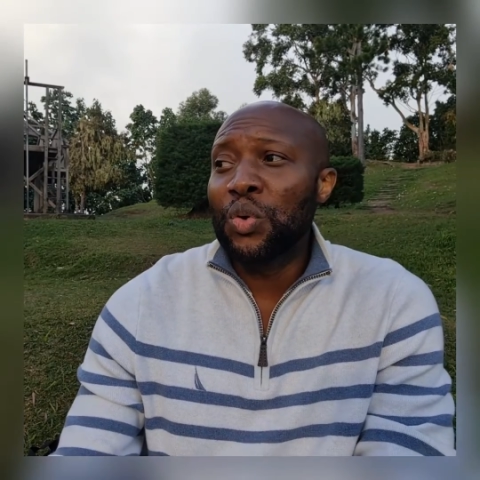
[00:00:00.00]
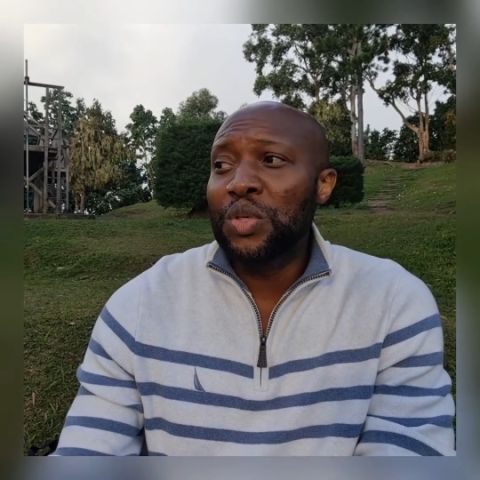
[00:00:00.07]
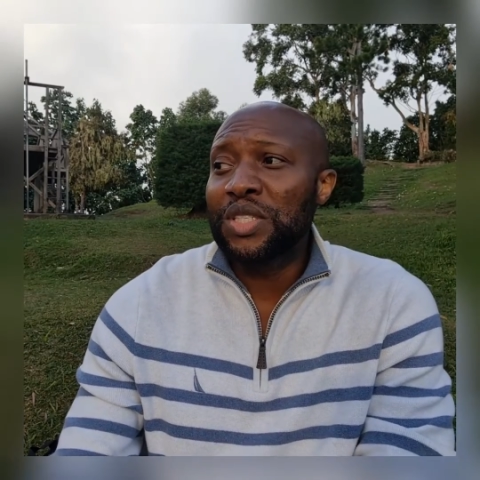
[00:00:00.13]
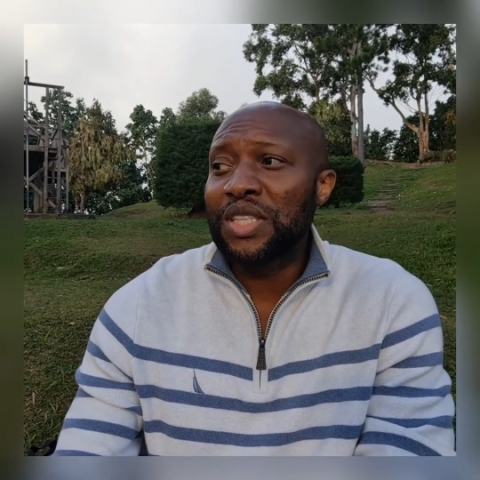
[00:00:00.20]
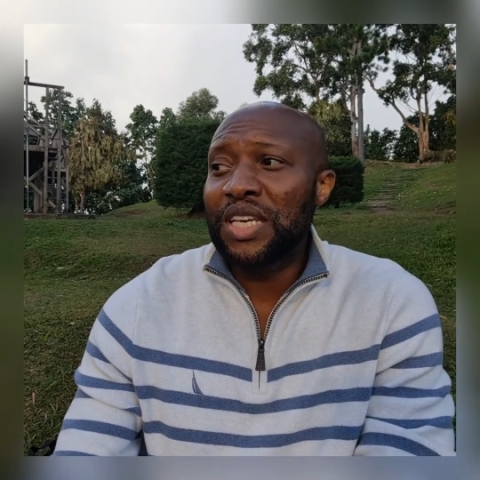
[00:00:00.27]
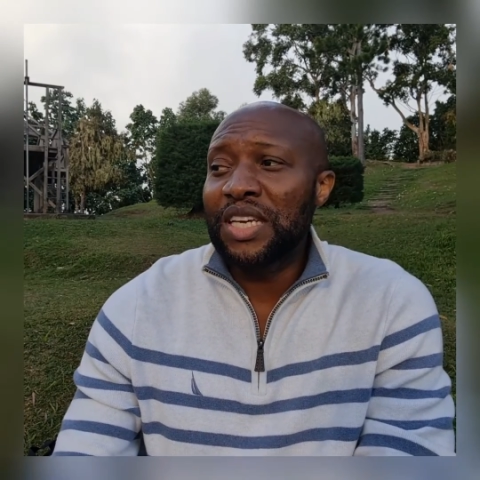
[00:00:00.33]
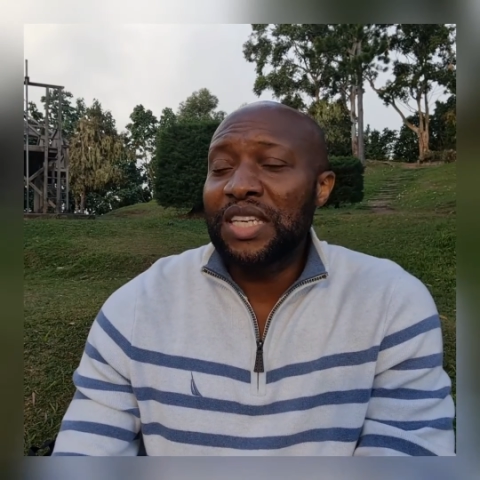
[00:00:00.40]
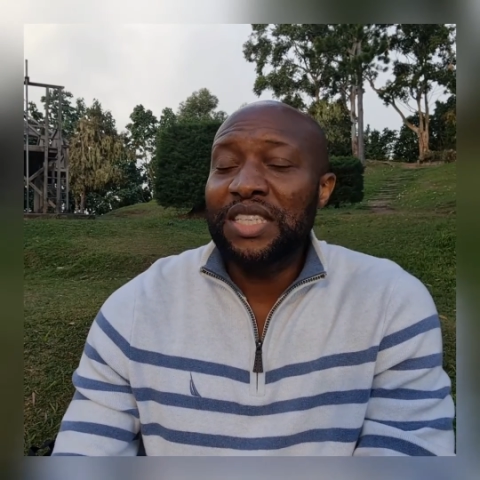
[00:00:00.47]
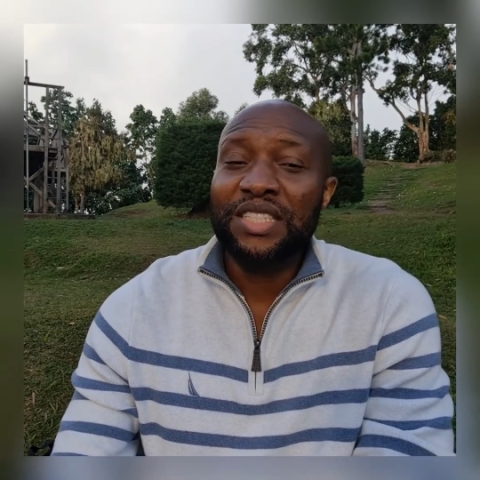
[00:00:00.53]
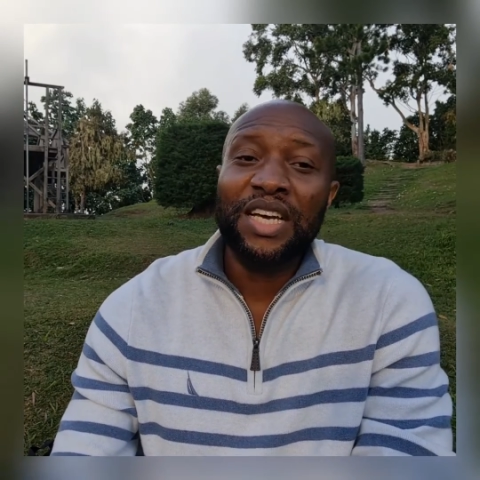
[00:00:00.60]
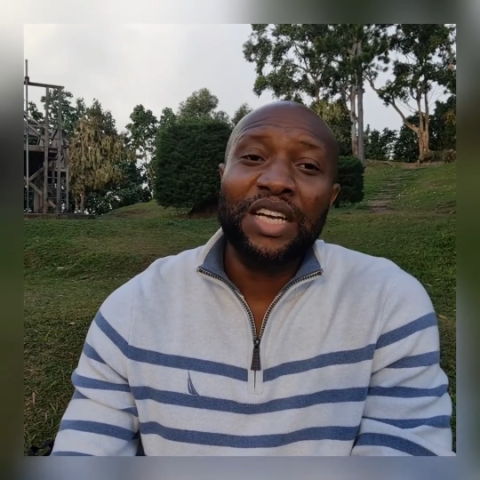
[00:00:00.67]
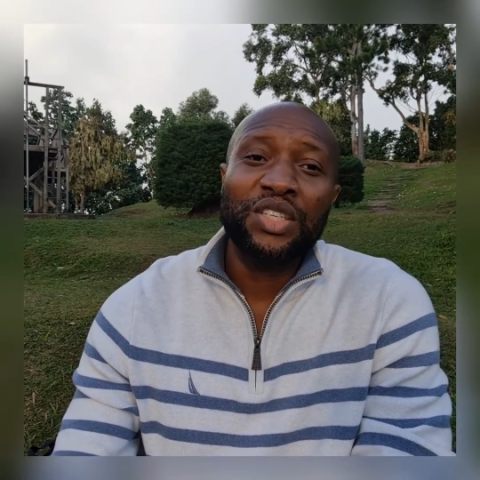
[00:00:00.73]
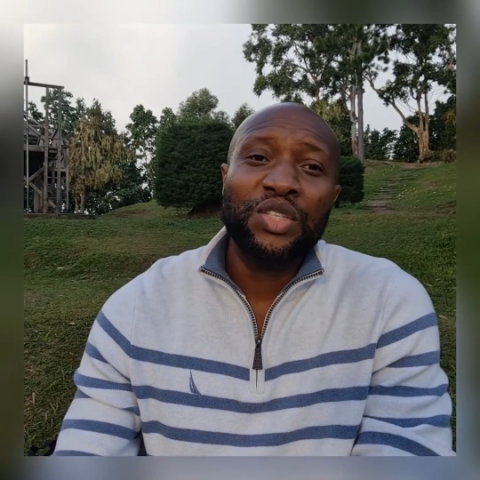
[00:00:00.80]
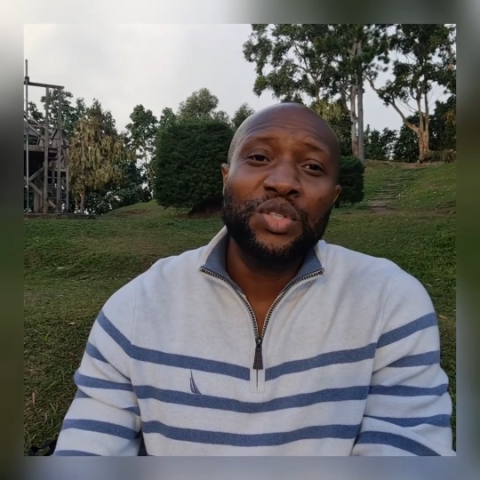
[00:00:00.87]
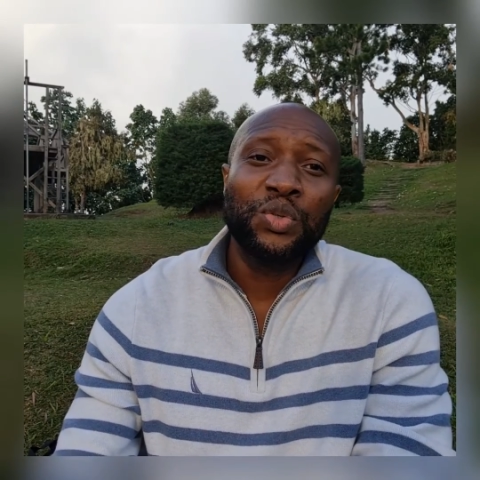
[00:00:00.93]
those
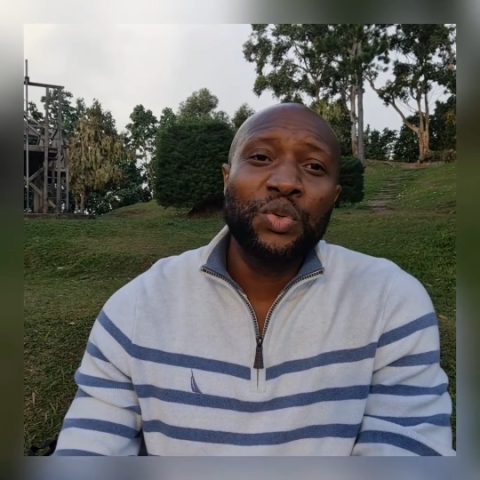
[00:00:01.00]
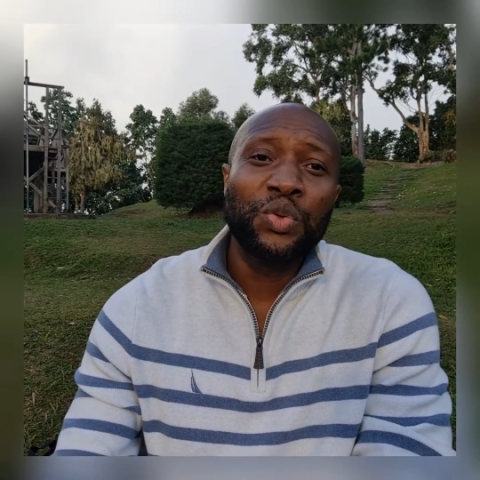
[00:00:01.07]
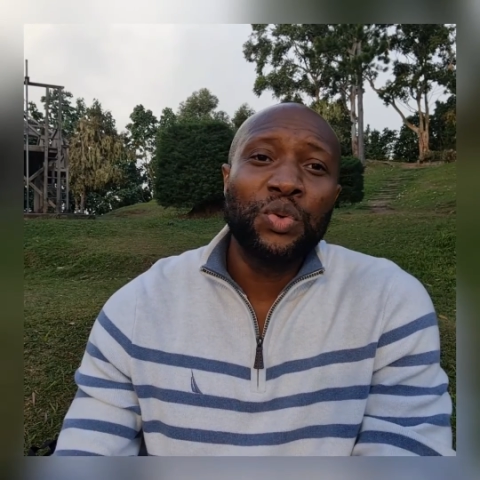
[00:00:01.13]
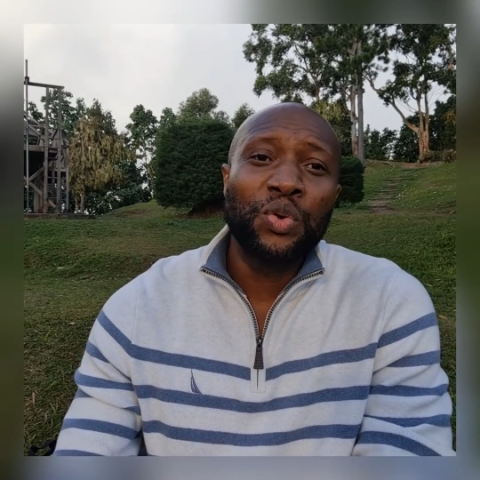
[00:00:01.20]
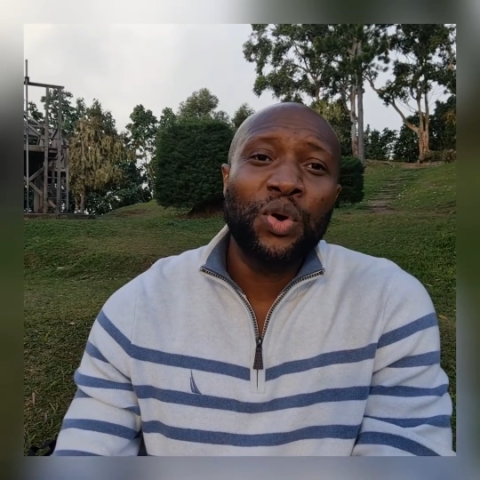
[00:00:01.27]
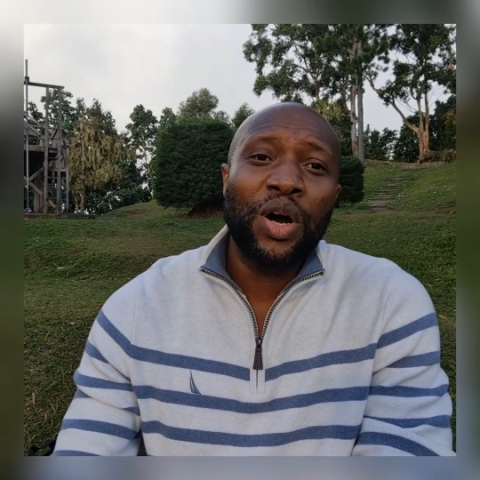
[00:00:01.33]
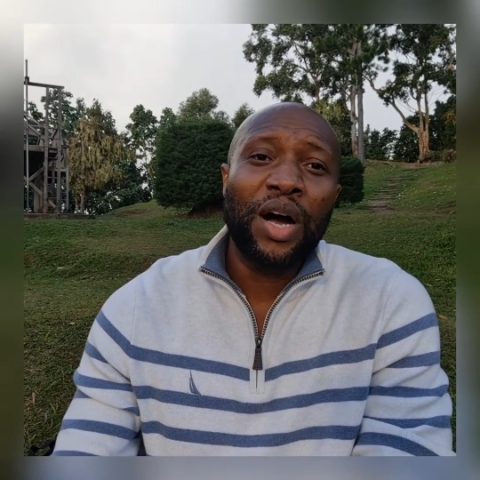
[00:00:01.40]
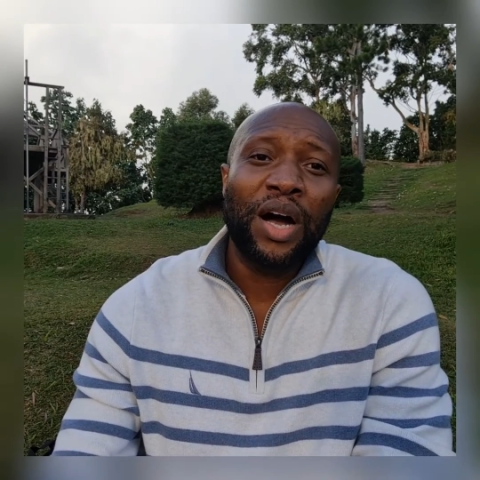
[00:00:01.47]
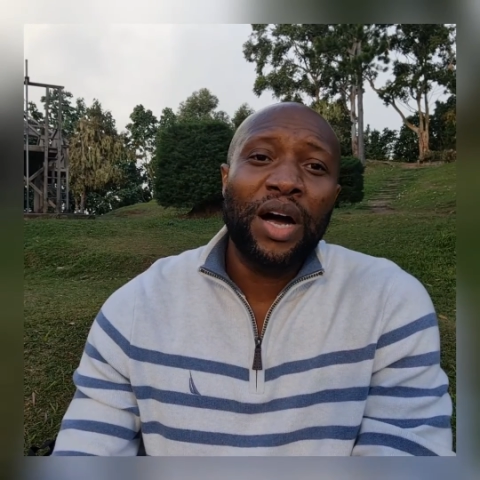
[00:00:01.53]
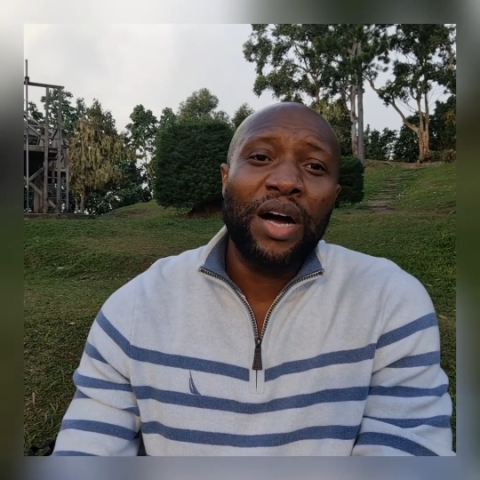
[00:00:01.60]
things that you